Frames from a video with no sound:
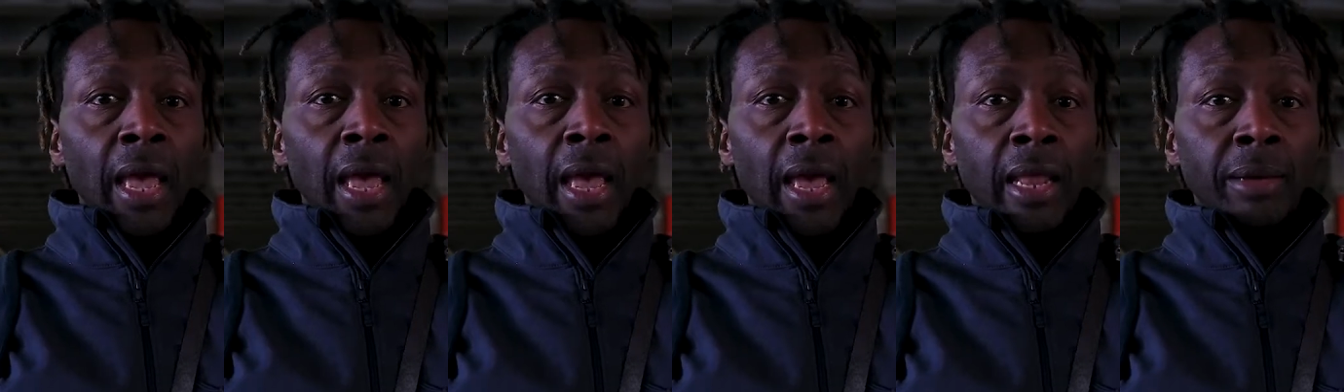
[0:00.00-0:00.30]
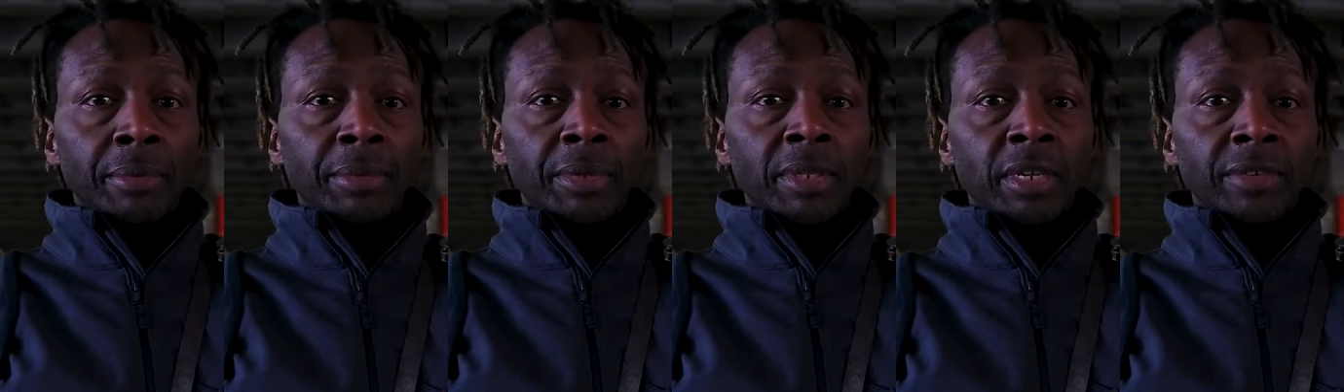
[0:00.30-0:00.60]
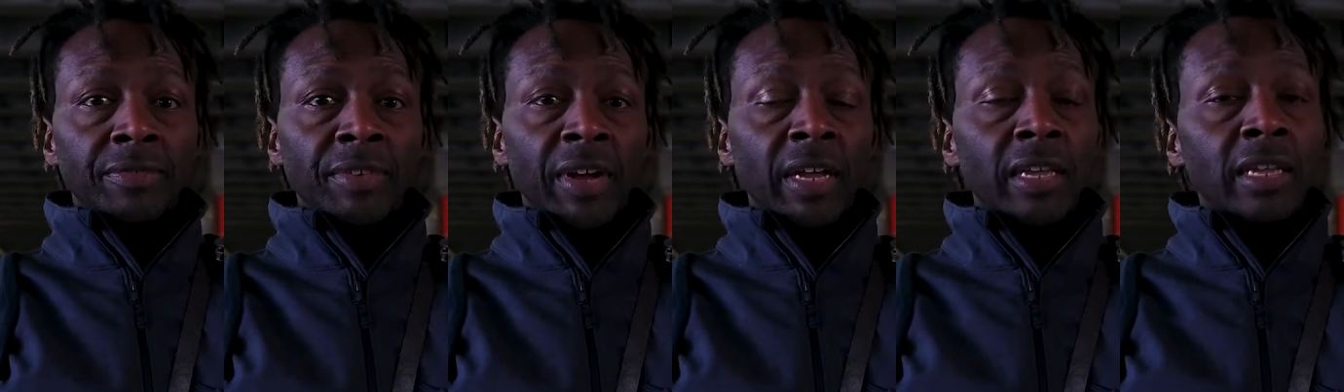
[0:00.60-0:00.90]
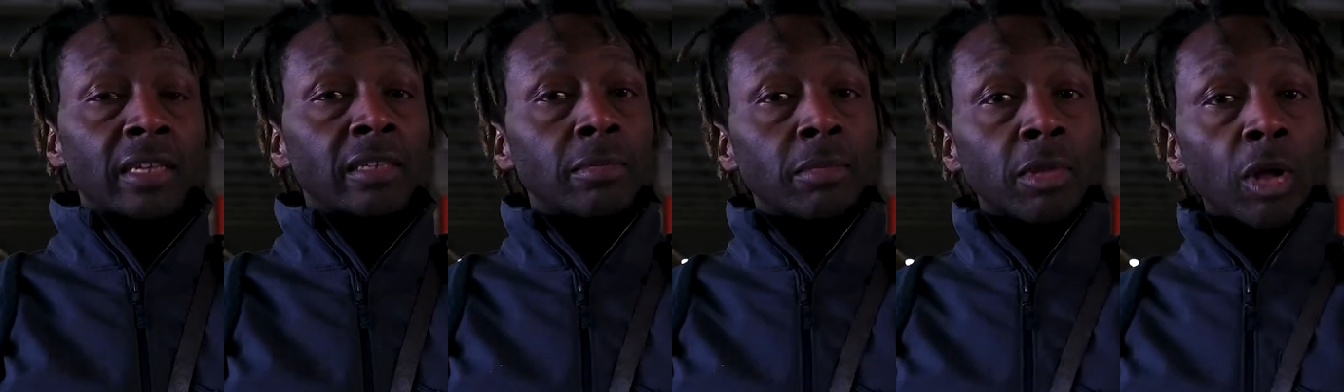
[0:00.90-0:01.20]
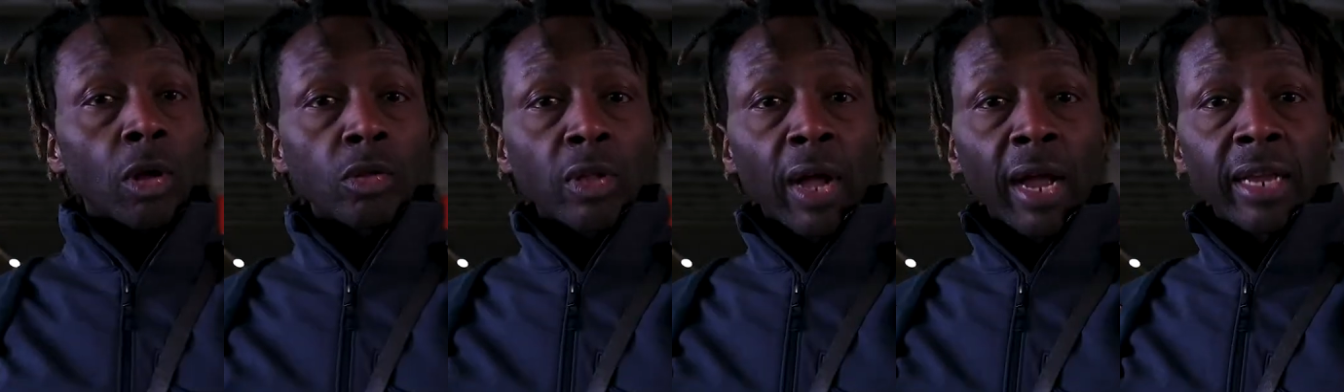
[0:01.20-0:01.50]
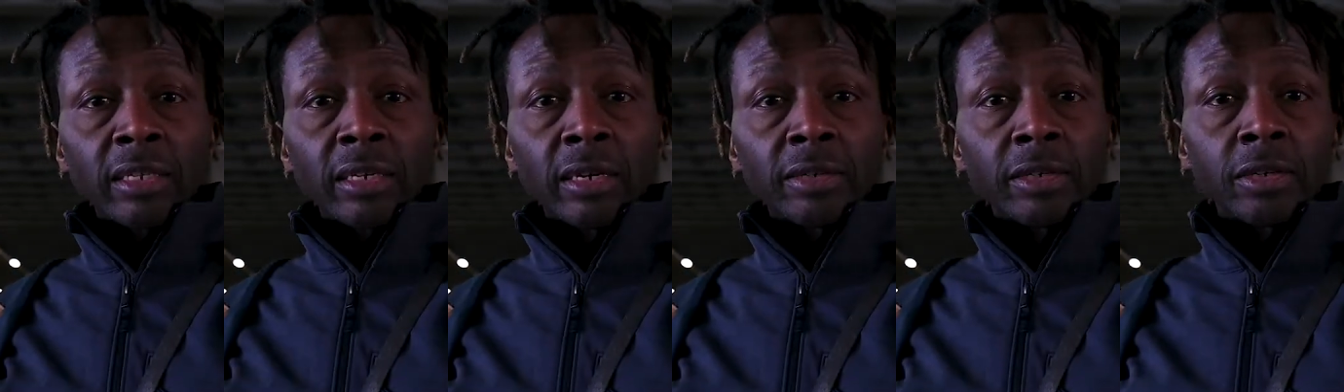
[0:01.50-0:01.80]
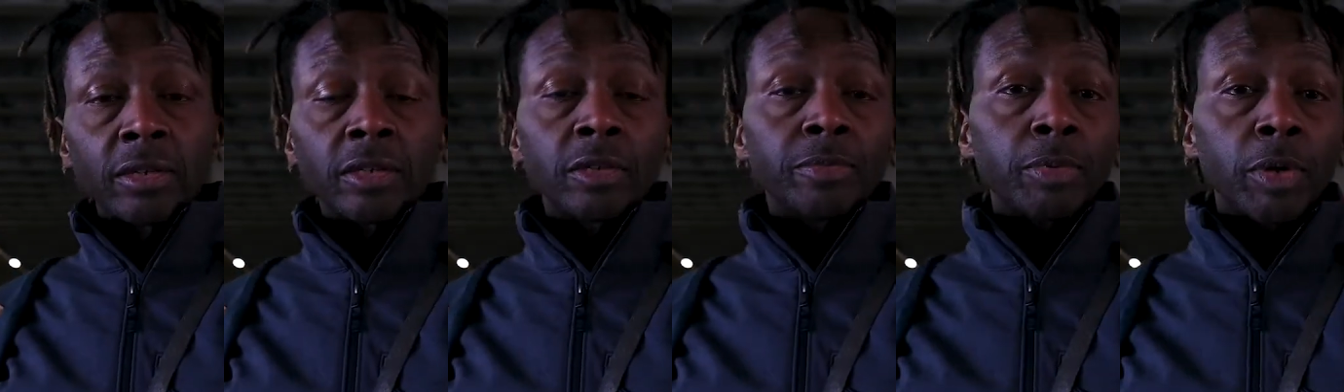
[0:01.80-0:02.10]
and I'm gonna see if I can get some low lights under
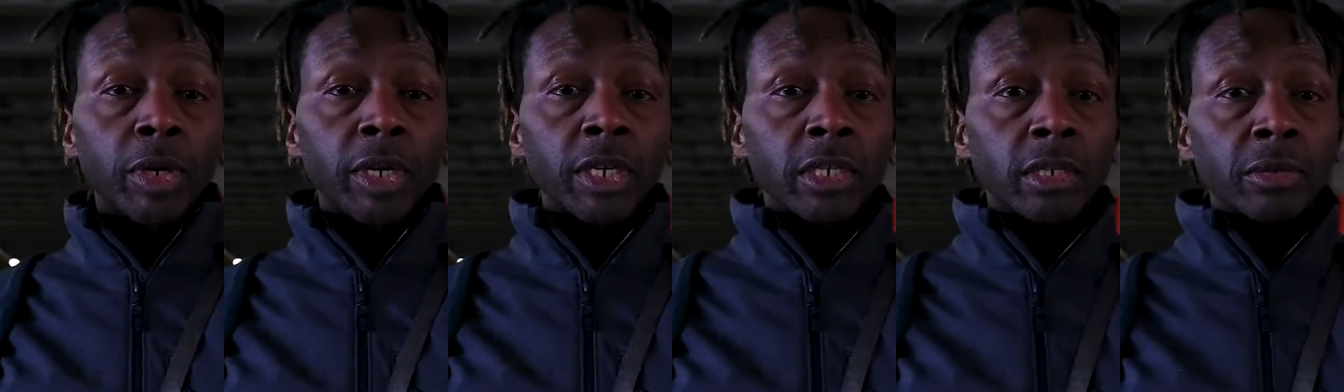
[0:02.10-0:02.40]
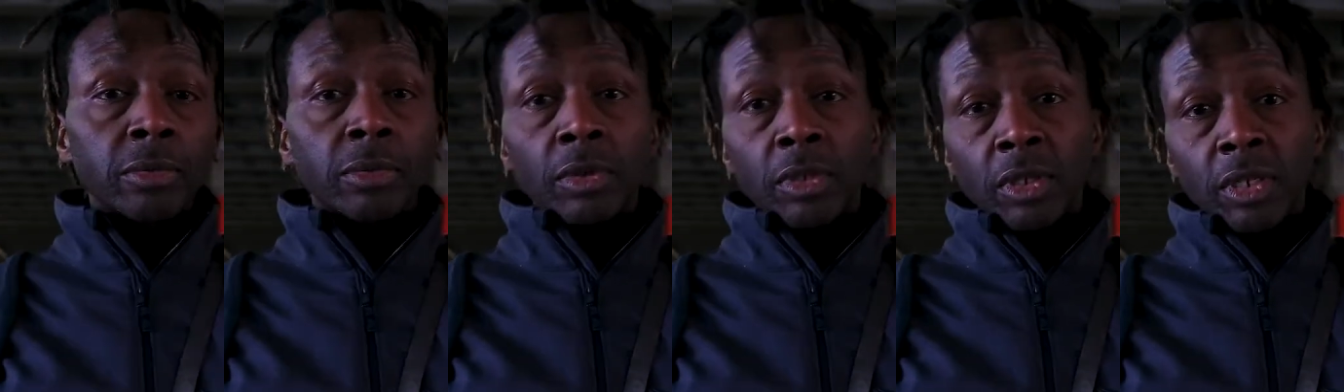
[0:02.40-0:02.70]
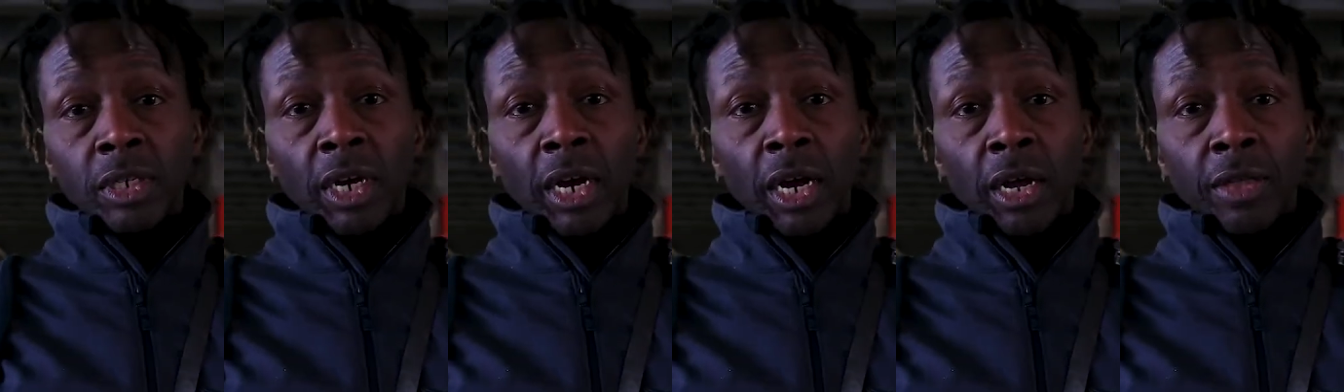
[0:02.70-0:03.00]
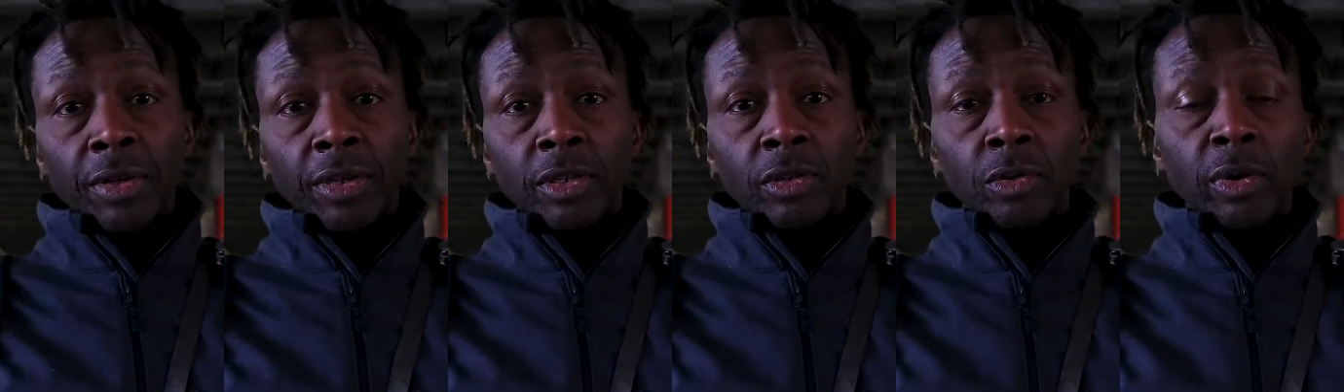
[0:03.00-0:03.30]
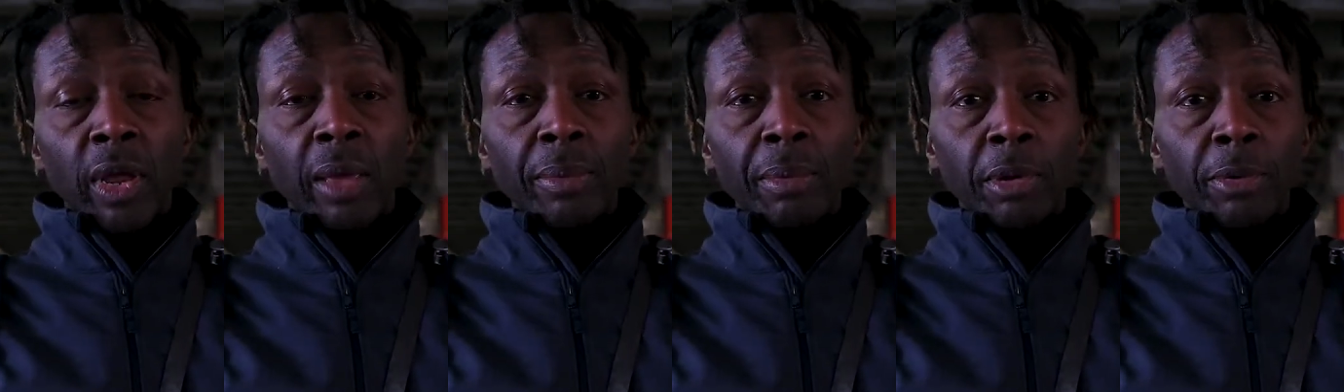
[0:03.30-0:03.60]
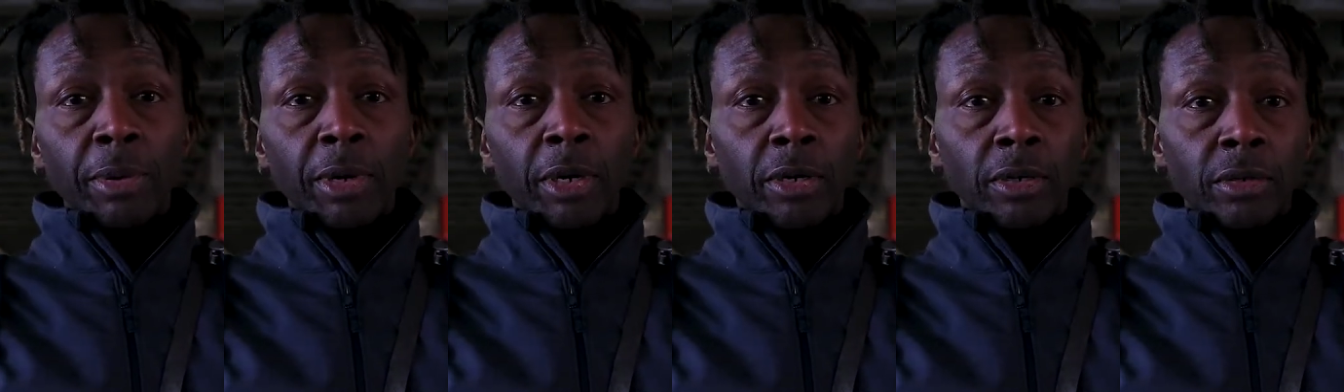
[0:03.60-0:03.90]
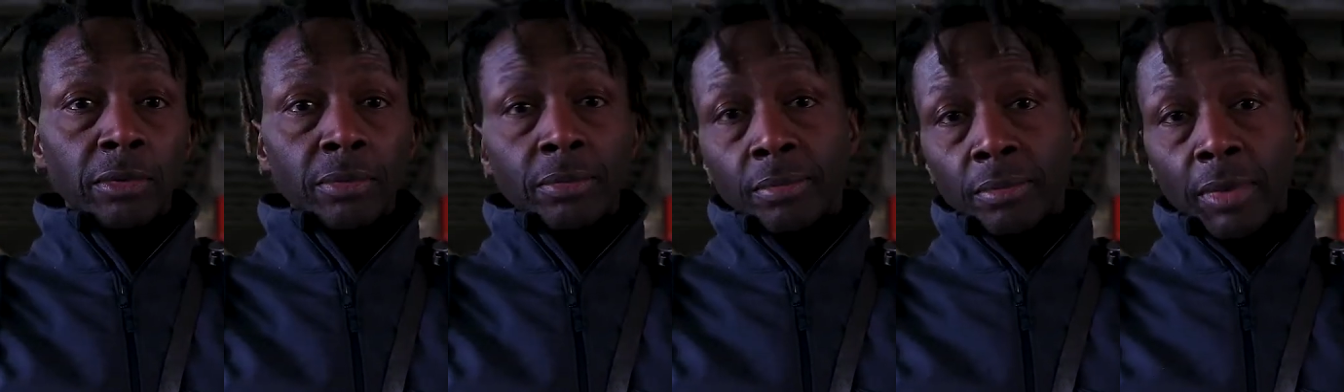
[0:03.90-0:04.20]
this bridge, and we'll see how the 28mm
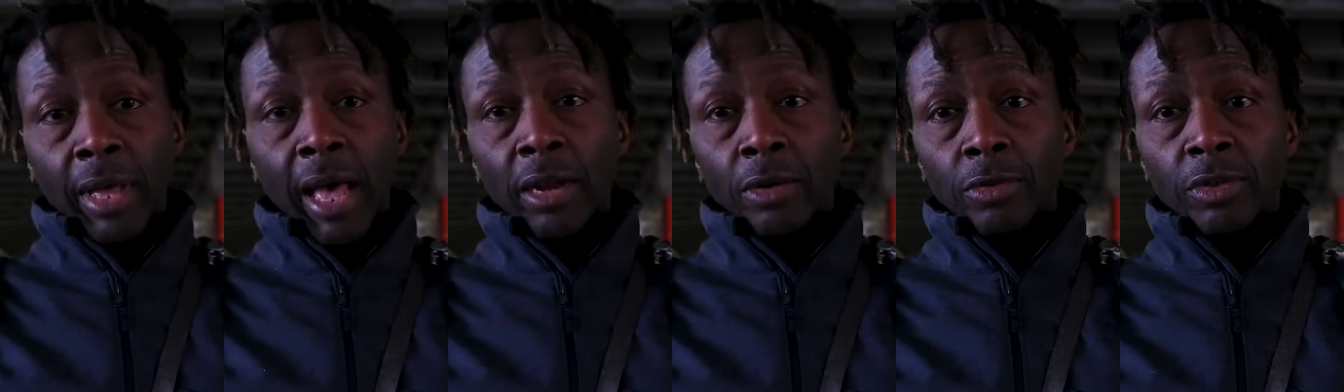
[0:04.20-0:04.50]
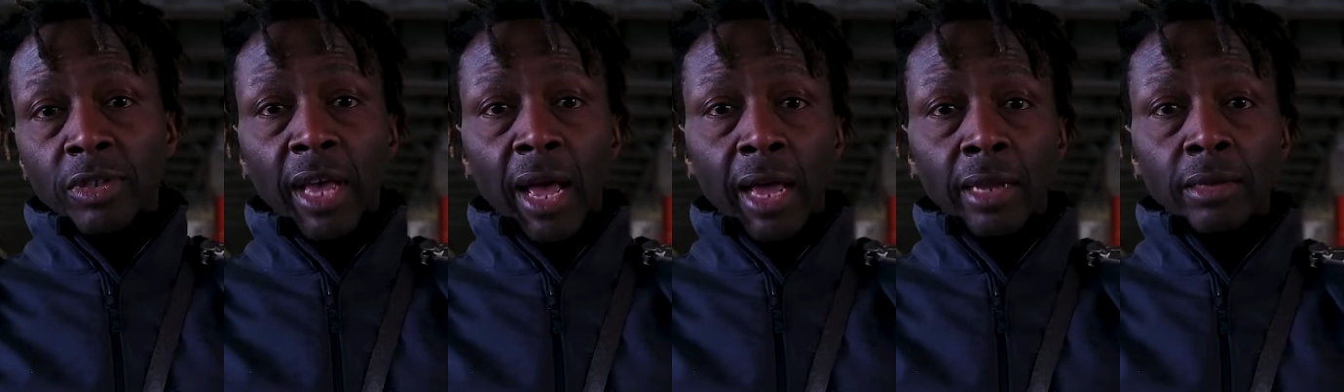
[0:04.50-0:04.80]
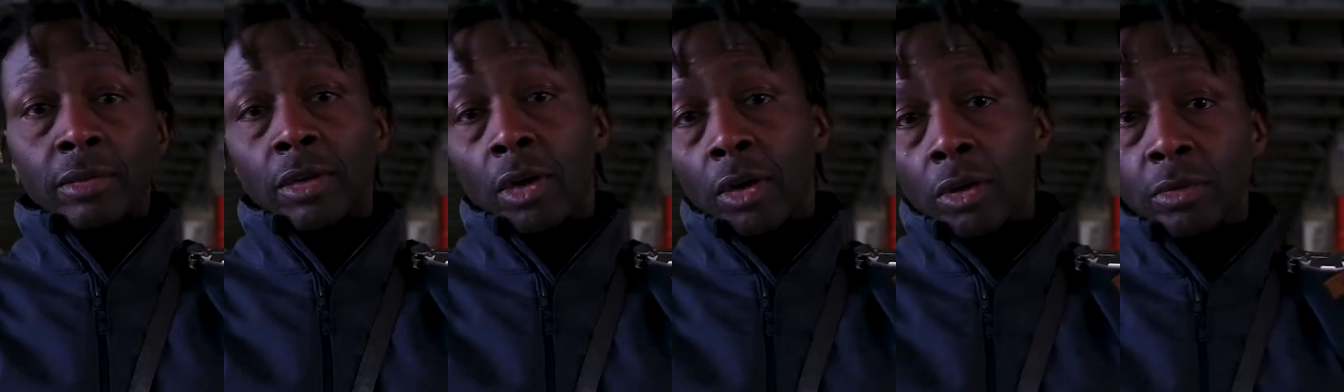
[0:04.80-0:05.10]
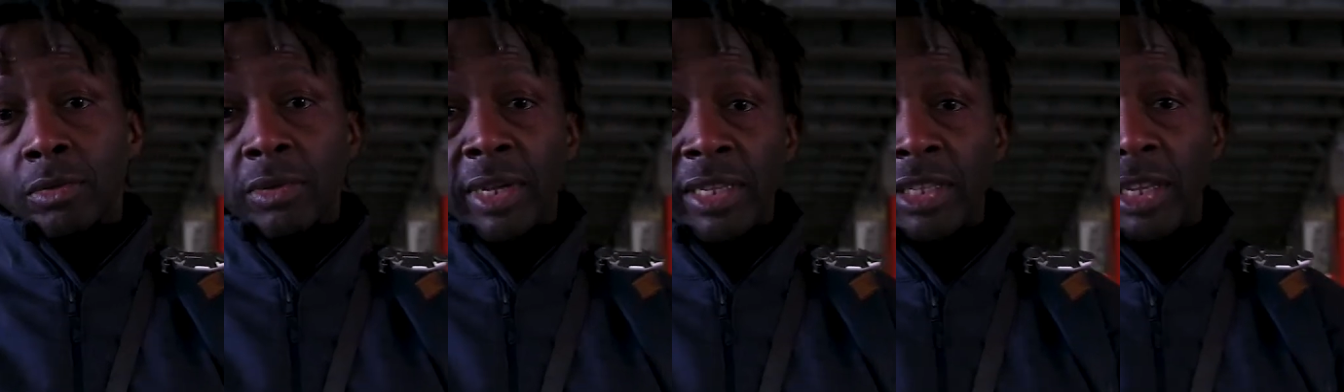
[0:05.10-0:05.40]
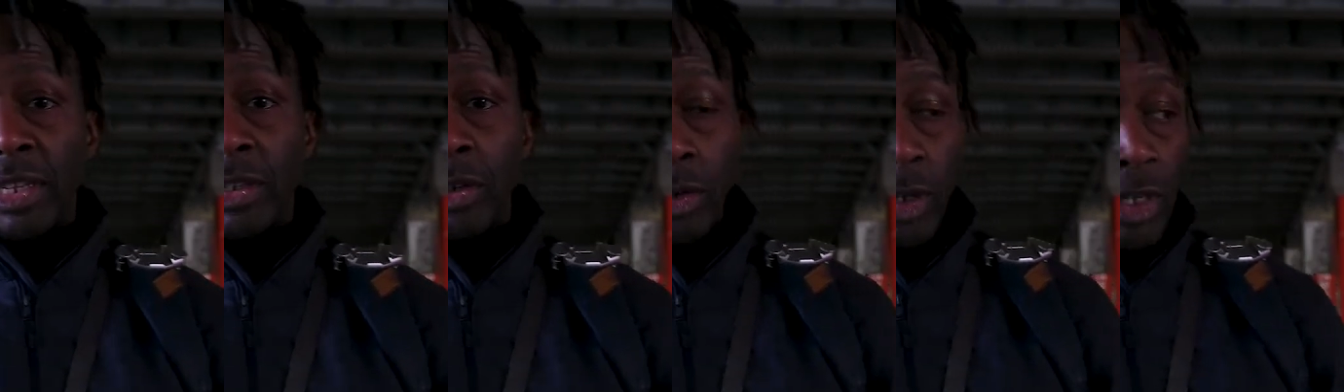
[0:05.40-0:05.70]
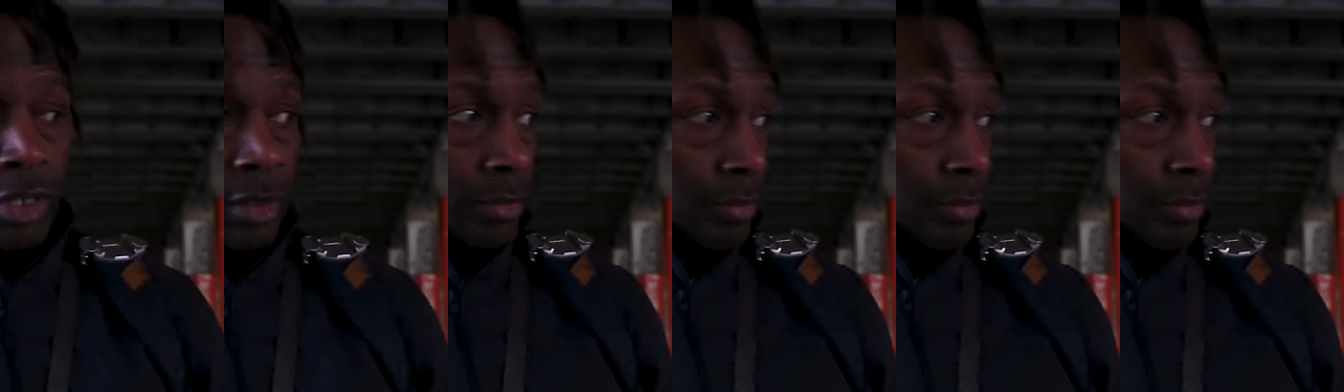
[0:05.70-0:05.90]
handles that. So let's get to it.